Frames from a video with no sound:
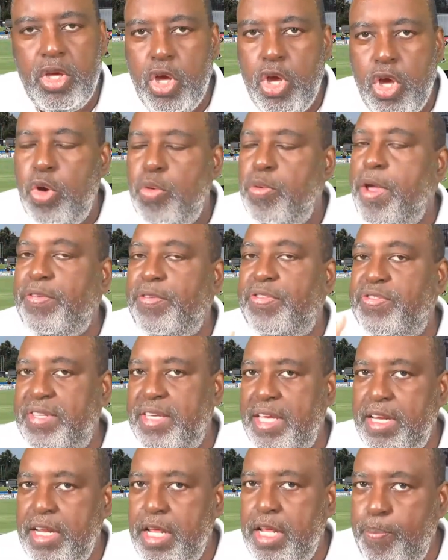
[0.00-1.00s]
We have
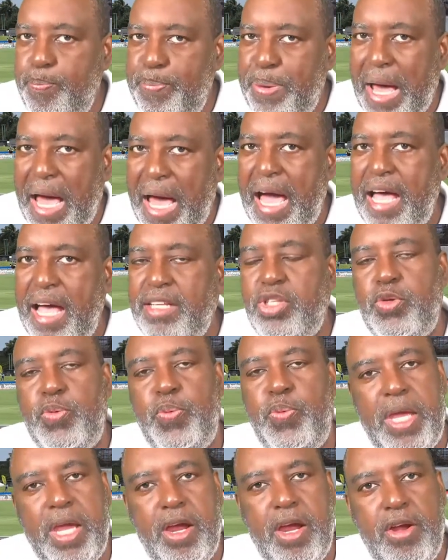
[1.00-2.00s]
seen in the past
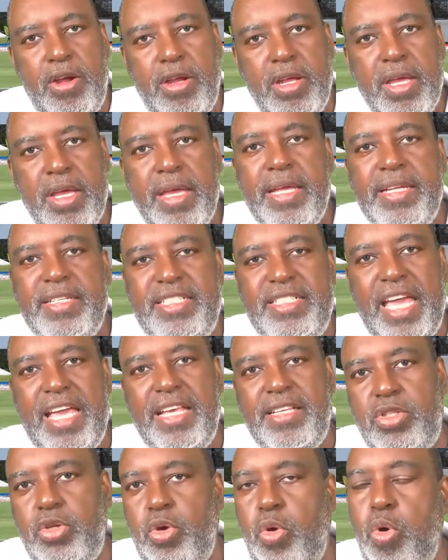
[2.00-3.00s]
where
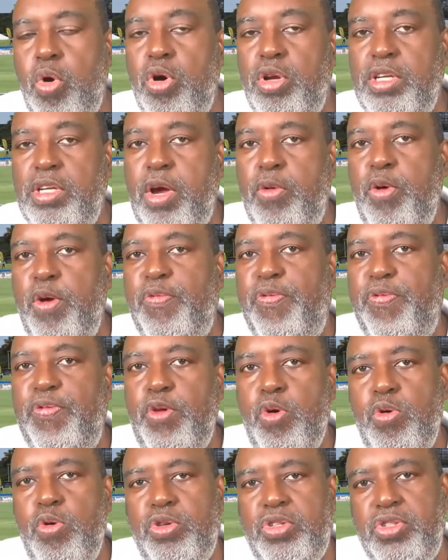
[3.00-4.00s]
Jason Holder
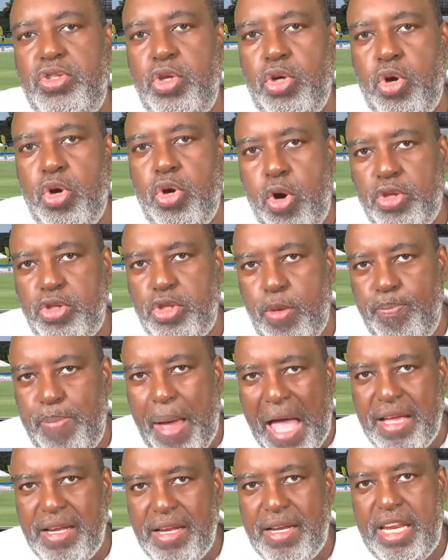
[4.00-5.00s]
refused to go to
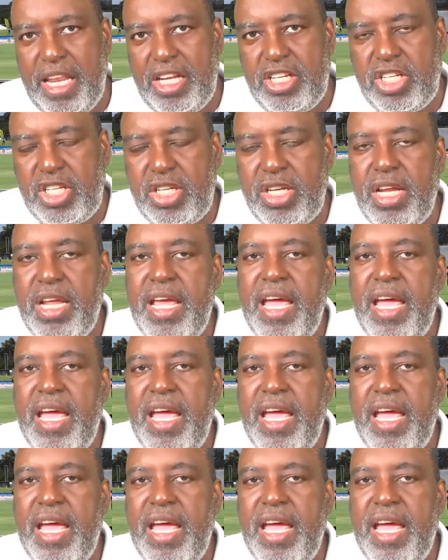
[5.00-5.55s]
Bangladesh